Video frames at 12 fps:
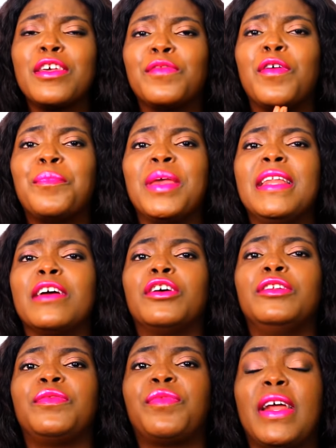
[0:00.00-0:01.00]
you for being a
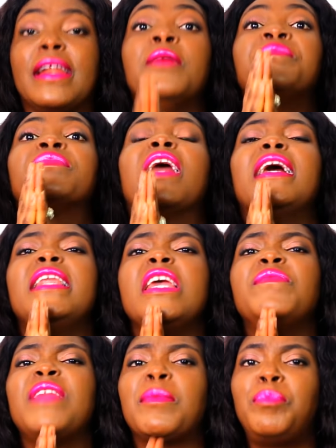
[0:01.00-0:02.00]
good friend. And
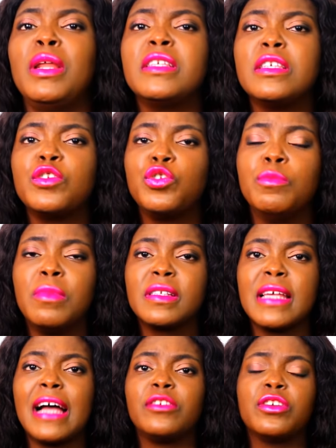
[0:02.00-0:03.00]
if there are places you
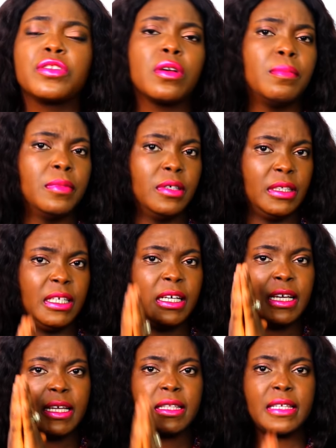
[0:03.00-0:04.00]
must adjust, come on,
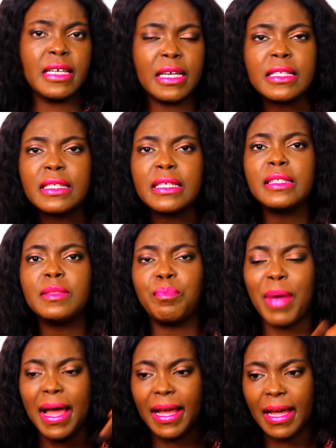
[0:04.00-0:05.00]
take a seat
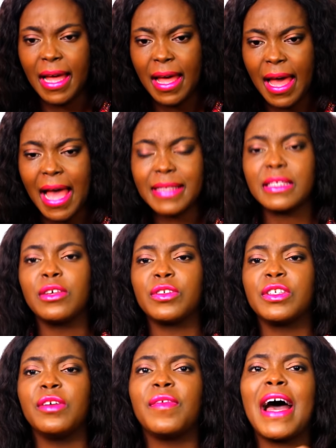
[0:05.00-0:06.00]
back. Ask
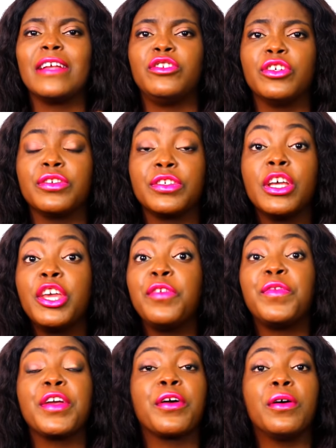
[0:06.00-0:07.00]
yourself, adjust.
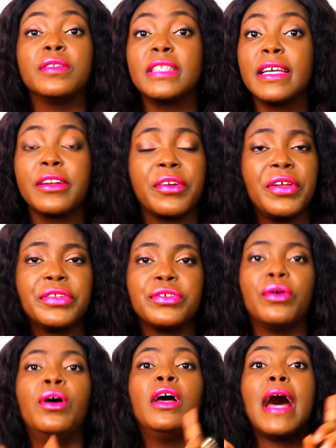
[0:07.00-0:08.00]
If you're a content
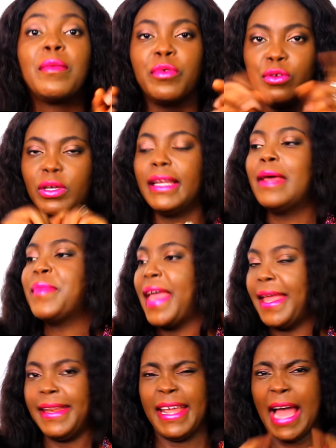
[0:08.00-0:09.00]
creator, okay, let me
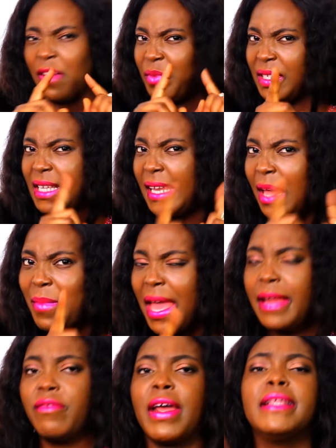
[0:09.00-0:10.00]
end there. I've been saying let me
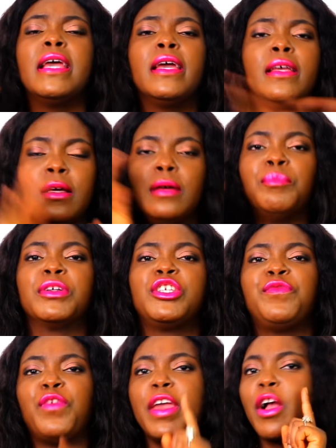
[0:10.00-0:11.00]
end, right? But
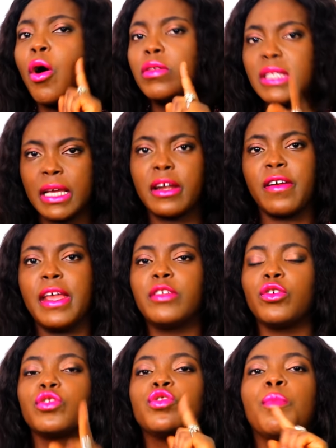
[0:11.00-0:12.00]
if you're a content
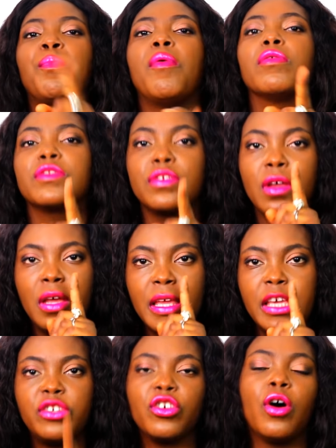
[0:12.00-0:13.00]
creator, support
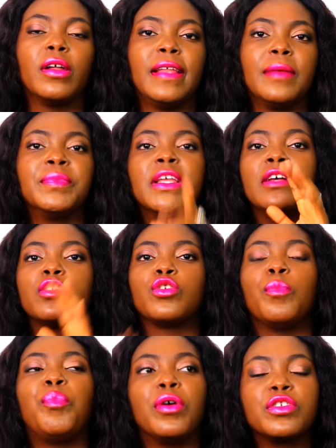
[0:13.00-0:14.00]
each other.
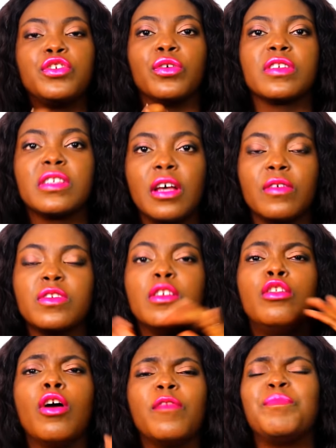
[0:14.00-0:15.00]
Support yourselves.
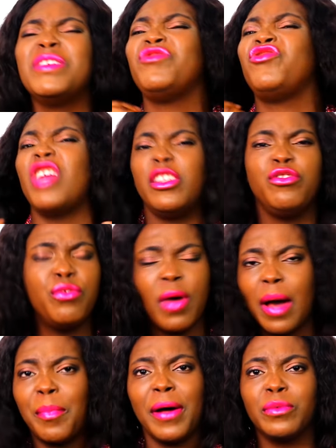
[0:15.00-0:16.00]
Love, be
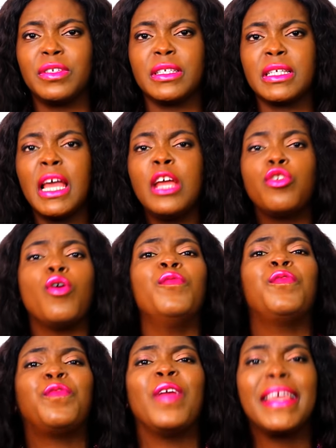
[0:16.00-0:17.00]
genuine about it.
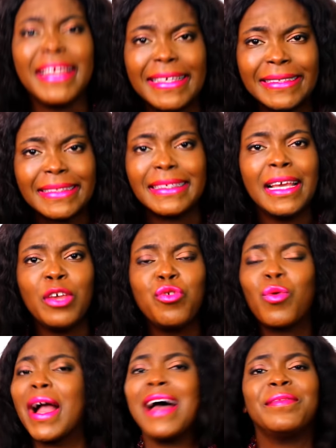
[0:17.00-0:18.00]
Don't fake it.
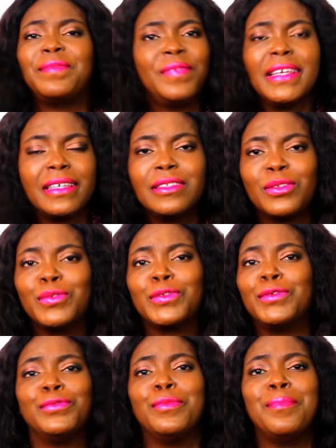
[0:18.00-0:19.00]
You can't fake it
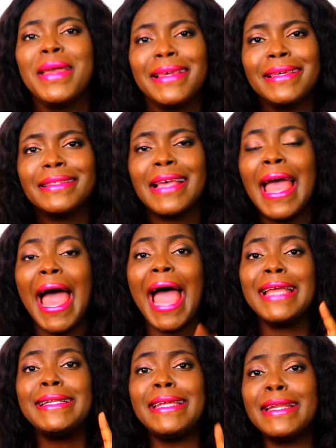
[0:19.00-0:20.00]
until you make it.
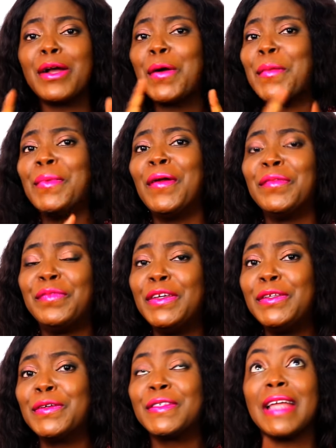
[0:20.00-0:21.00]
I did a couple of
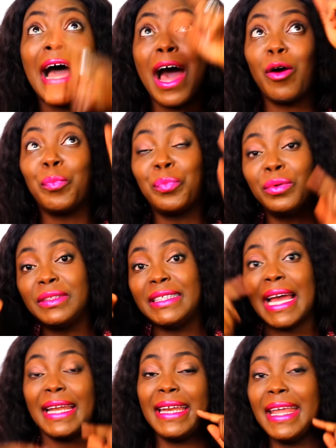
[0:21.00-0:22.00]
videos that I'll put
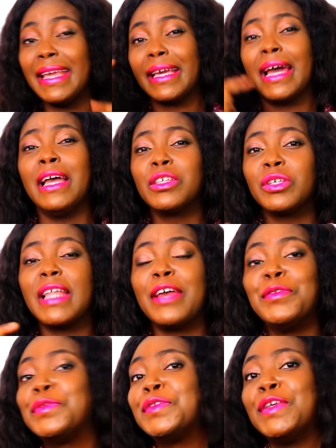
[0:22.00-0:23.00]
their link so
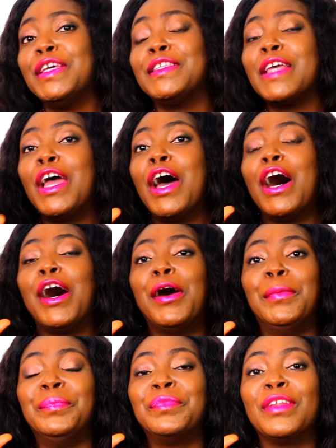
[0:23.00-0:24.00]
that you see it.
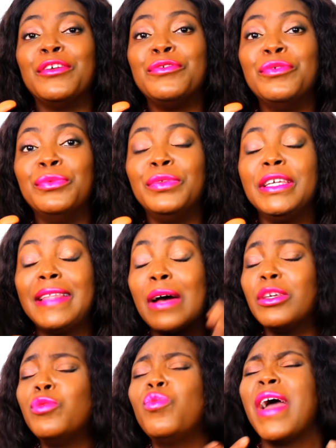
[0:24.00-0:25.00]

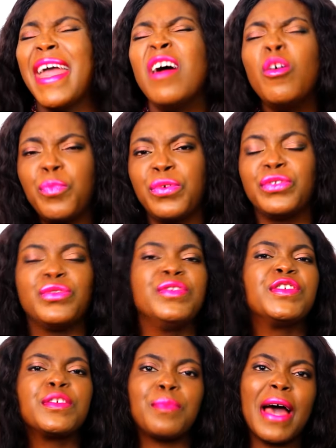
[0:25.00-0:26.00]
It will help you, to
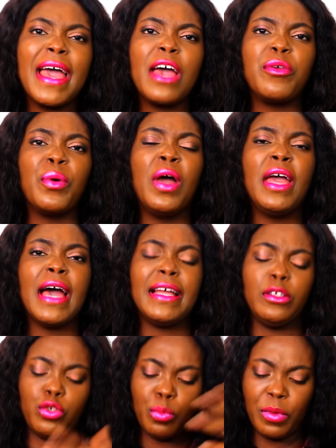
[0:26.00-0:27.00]
inspire you
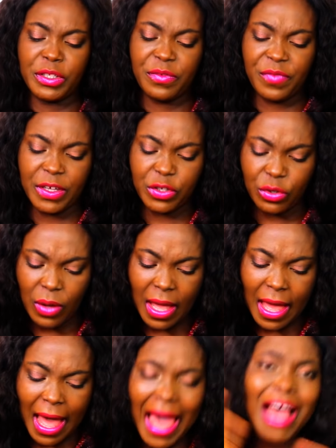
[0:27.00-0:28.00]
and to motivate you
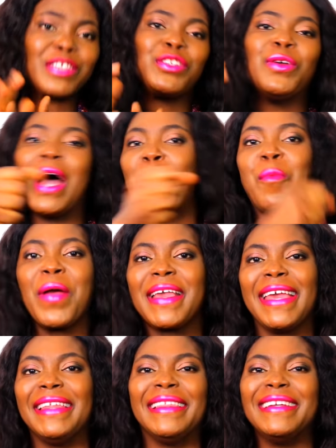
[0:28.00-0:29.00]
as you
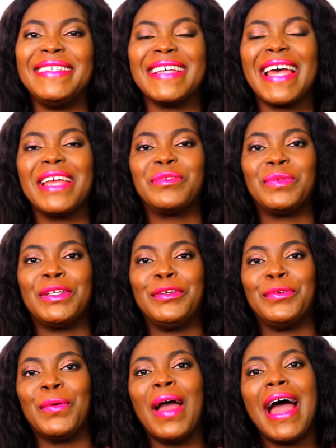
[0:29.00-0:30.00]
awaken the giant within
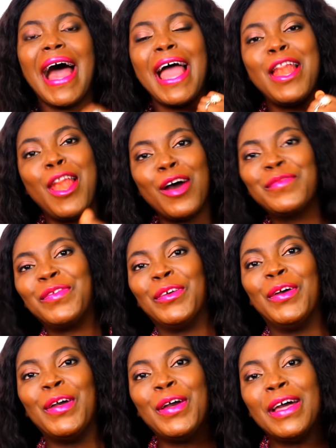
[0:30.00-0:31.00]
you. I love
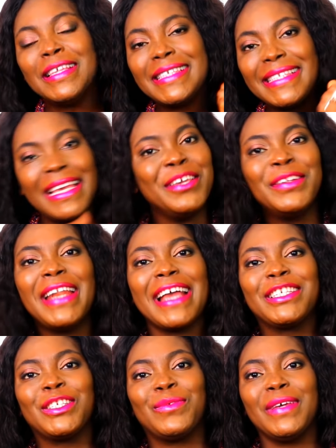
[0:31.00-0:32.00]
you. See you
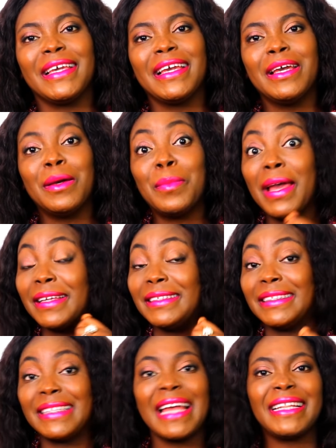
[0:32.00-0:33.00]
next week,
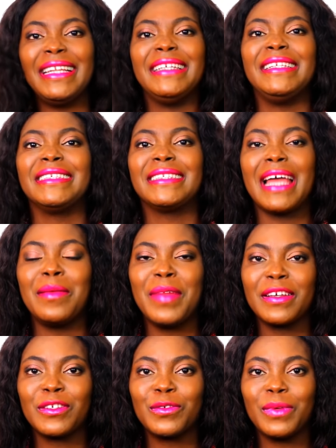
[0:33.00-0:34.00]
exactly this time
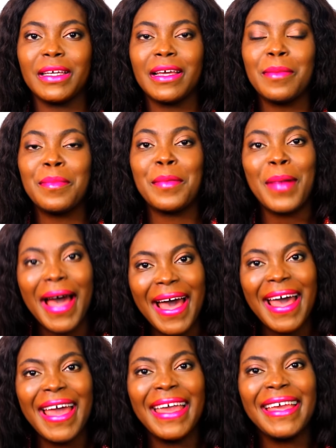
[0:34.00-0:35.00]
next week.
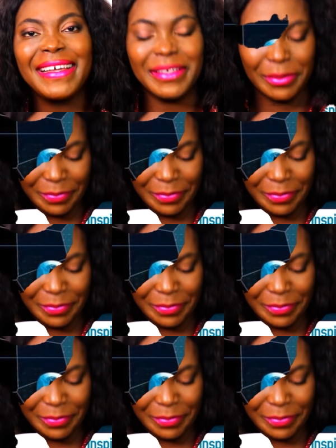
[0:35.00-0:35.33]
Bye-bye.